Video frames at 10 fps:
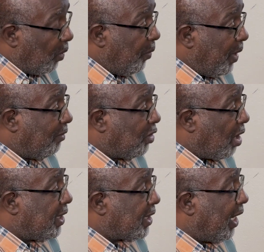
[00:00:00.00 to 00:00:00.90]
when we have
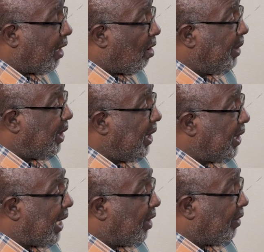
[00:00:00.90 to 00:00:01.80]
joint select committees
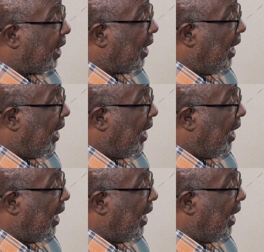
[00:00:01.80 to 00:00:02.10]
and critical